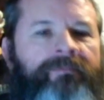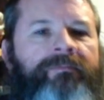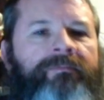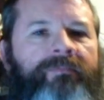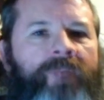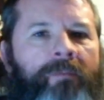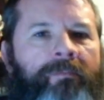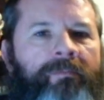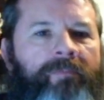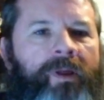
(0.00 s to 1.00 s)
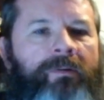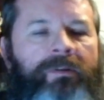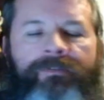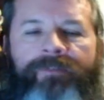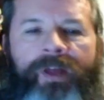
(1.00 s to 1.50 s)
Yep. It was a
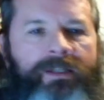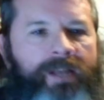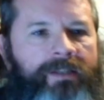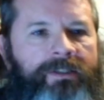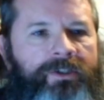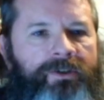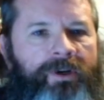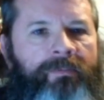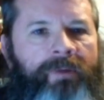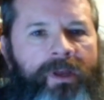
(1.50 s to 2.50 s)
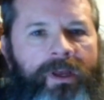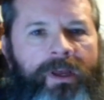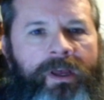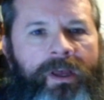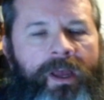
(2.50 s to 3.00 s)
fantastic trip.
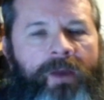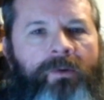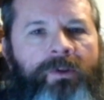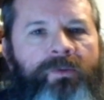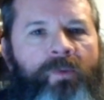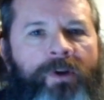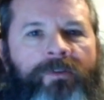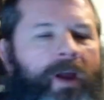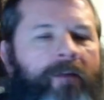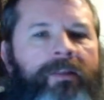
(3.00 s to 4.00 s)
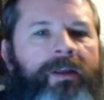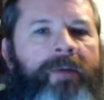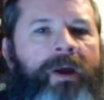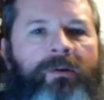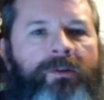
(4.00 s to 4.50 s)
It was wonderful. Everything
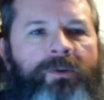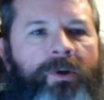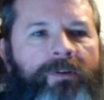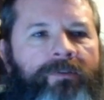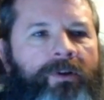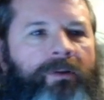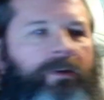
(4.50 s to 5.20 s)
about it was wonderful.